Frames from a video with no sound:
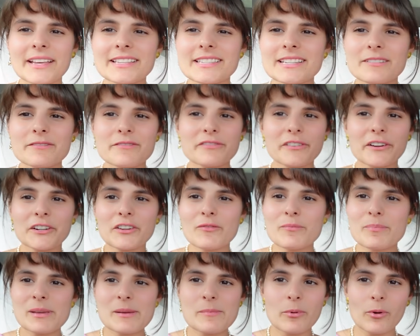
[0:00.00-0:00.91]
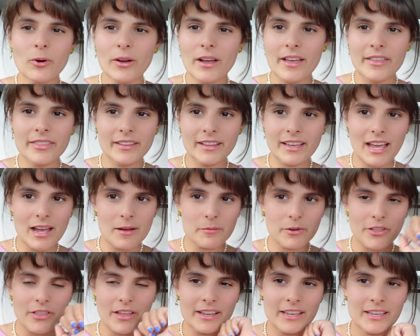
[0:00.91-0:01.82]
It's in front of people and the
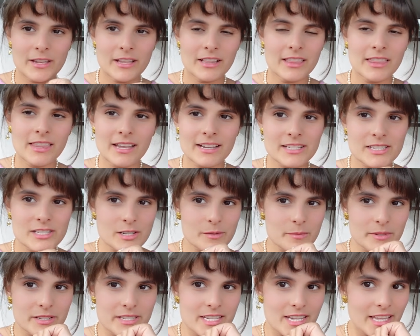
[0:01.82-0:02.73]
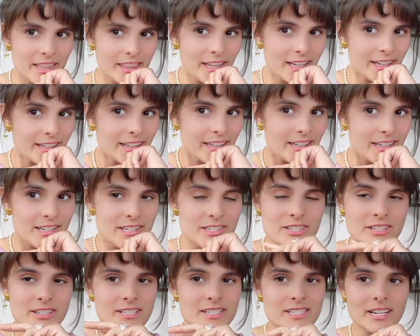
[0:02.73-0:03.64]
camera that he likes to pretend like he's
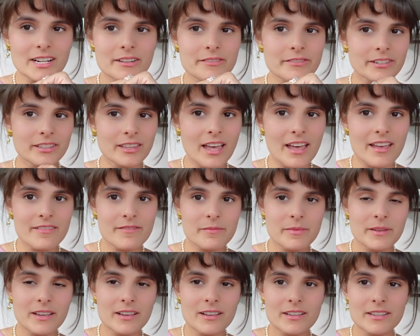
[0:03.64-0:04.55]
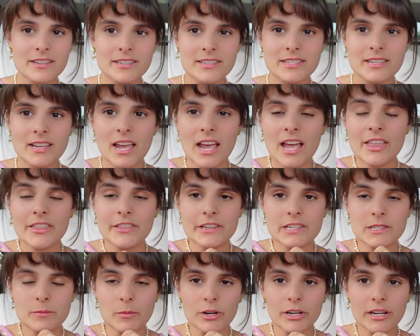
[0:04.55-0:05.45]
not excited for life, because
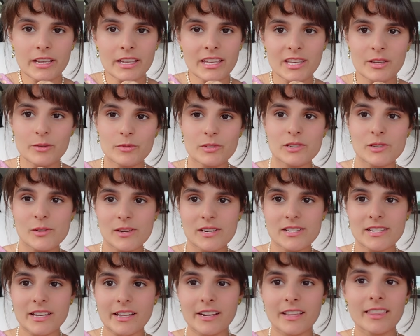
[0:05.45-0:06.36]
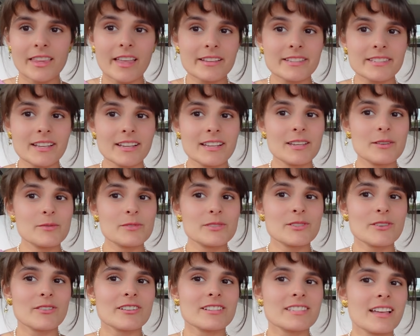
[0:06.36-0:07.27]
this morning he was so excited, last night he was
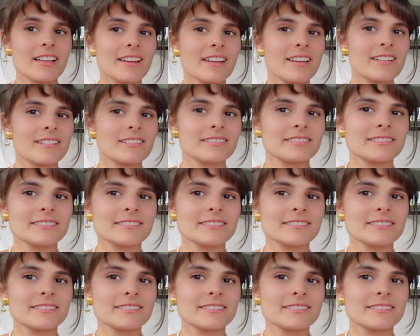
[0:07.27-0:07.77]
so excited.